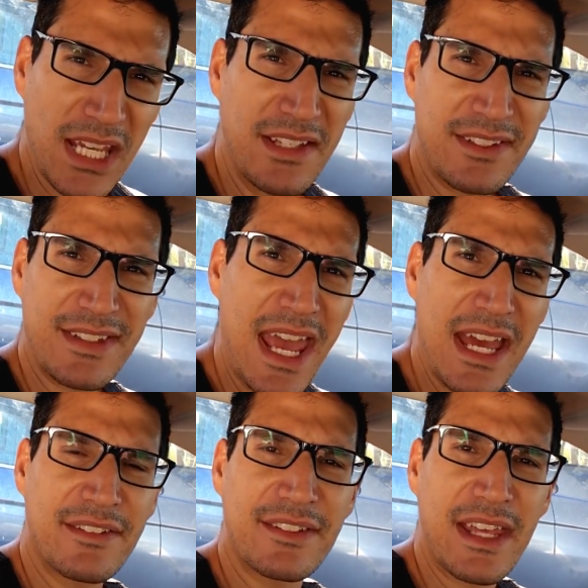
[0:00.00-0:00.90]

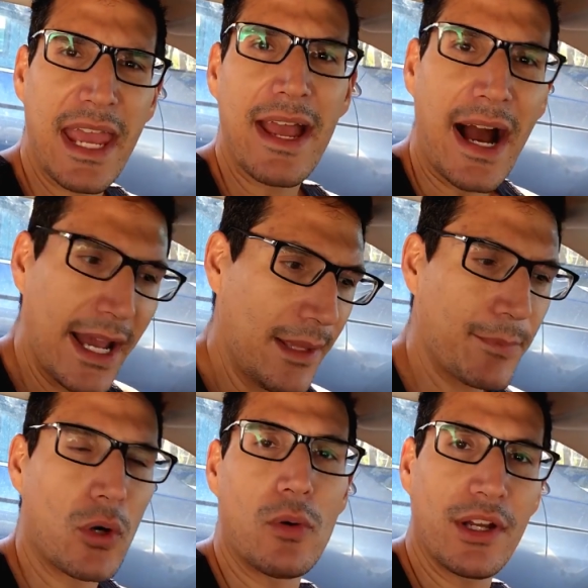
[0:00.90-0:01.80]
Instead, say, I
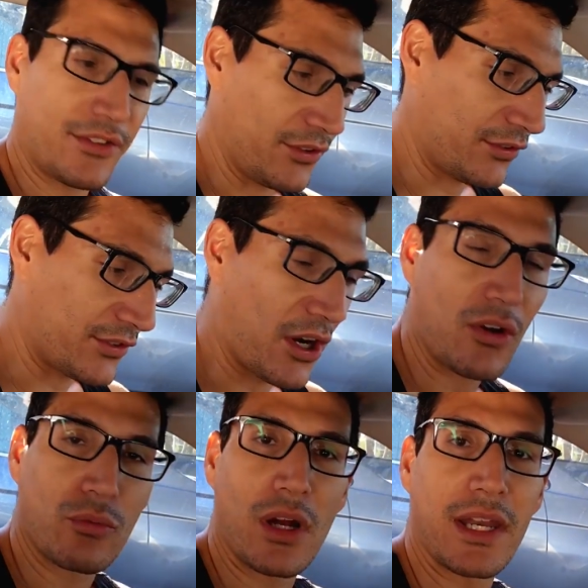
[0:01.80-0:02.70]
am going to
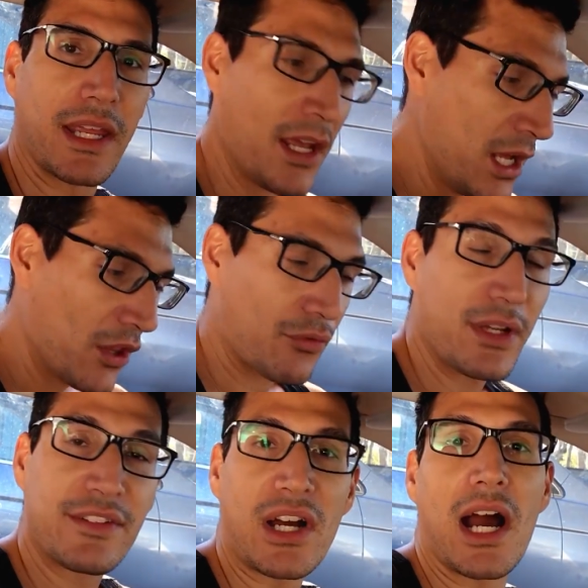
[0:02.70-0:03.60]
start running
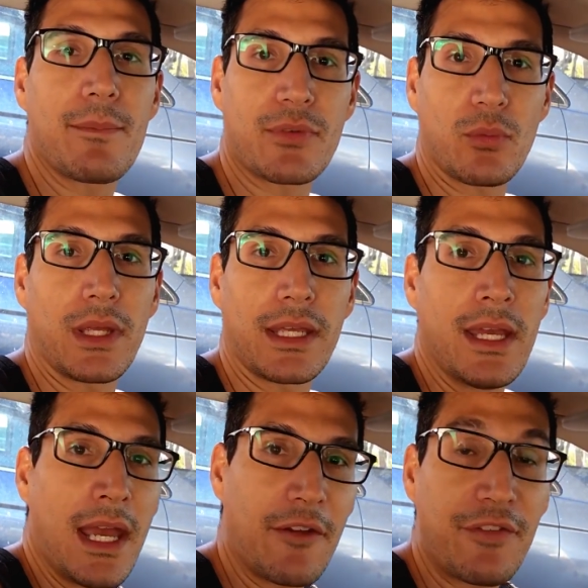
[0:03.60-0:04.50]
3 times a week.
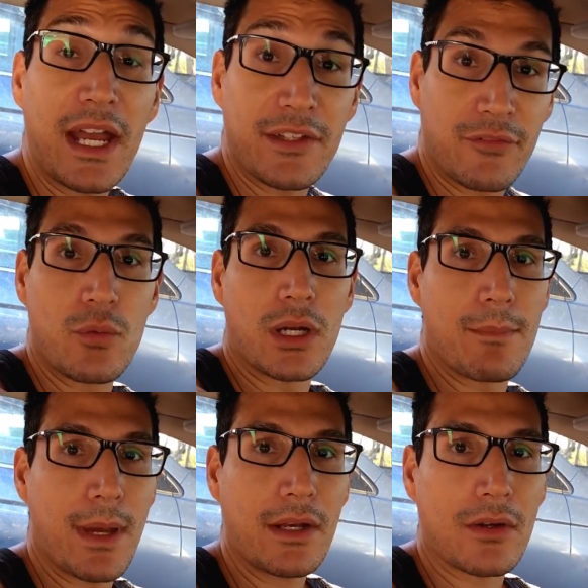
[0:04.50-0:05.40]
In fact, if you
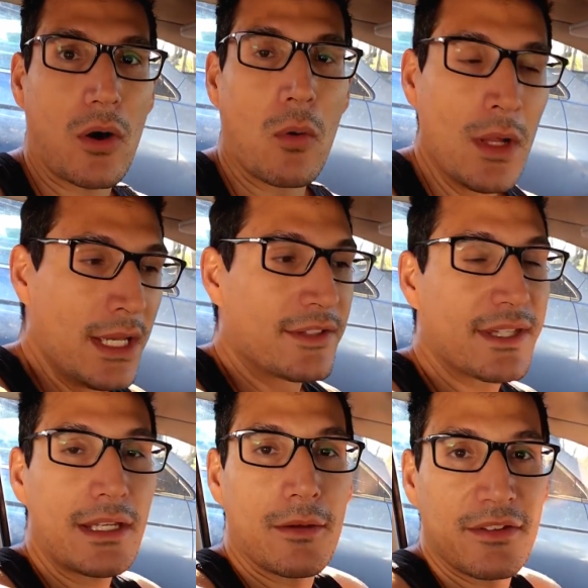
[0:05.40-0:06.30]
want a better goal,
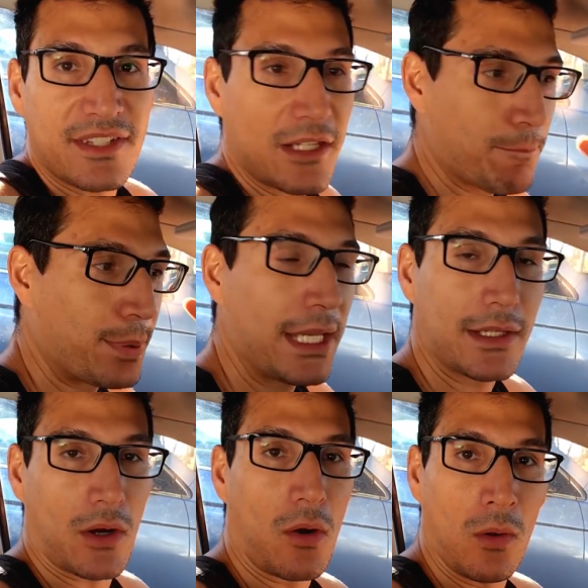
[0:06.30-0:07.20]
set a
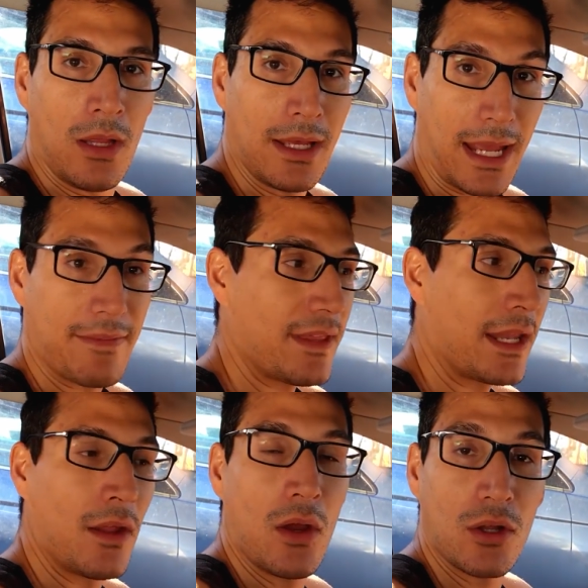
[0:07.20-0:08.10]
big goal and
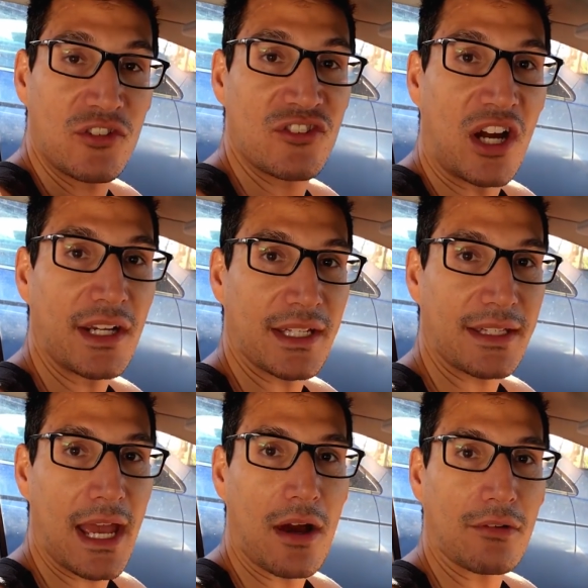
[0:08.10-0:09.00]
then chunk it
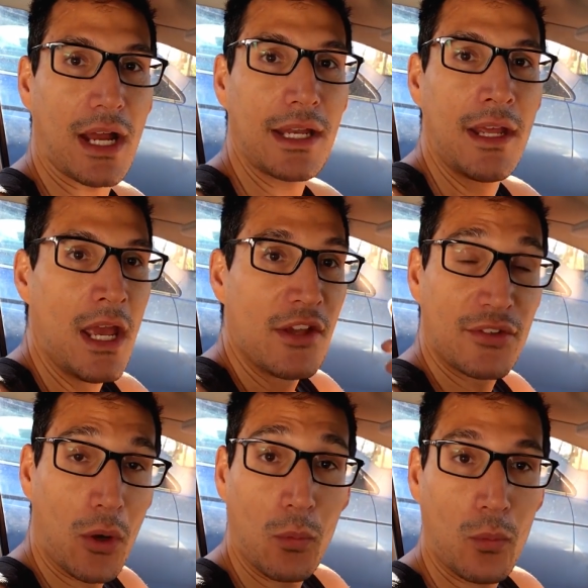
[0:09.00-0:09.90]
down, right?
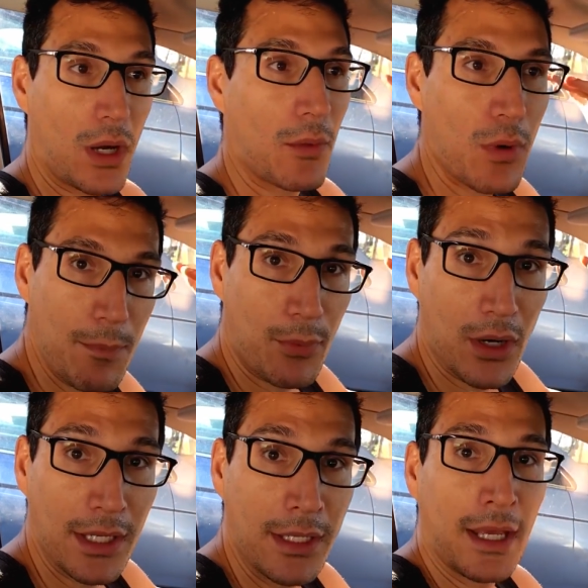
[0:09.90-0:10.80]
So at one
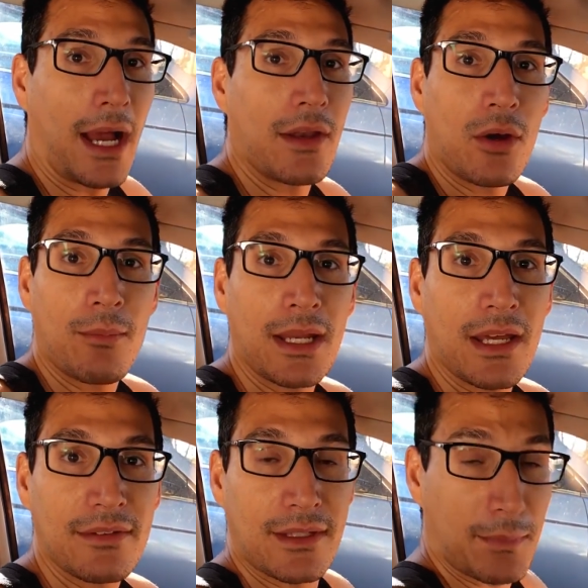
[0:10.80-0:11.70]
point, I know it might
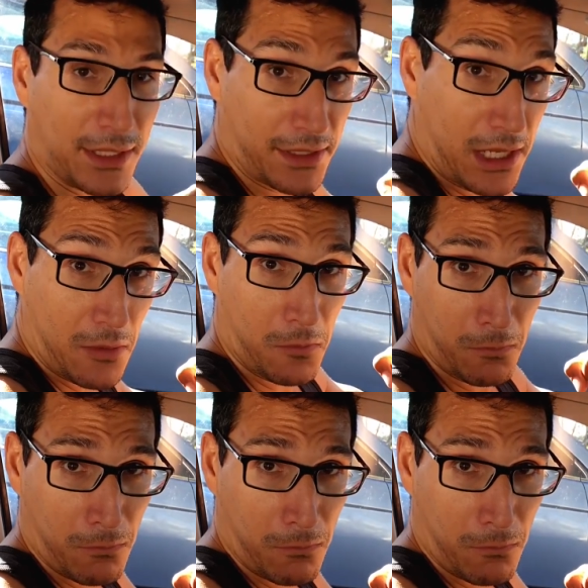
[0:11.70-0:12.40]
not seem like it now,